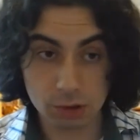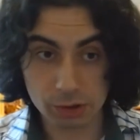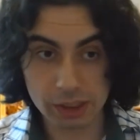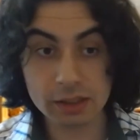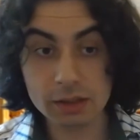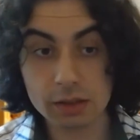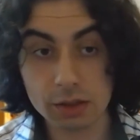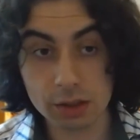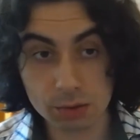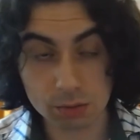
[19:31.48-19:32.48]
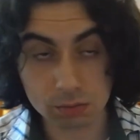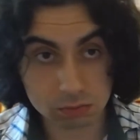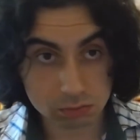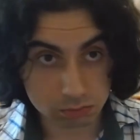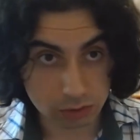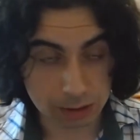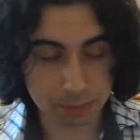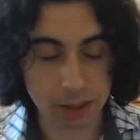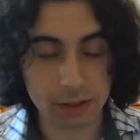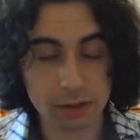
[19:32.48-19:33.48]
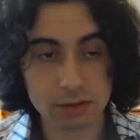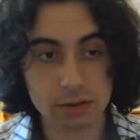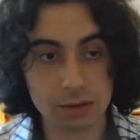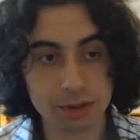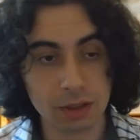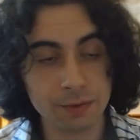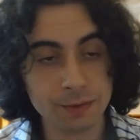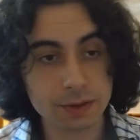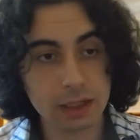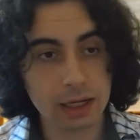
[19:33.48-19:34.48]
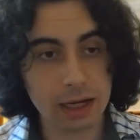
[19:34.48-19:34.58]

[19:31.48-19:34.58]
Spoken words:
creating their new empires themselves,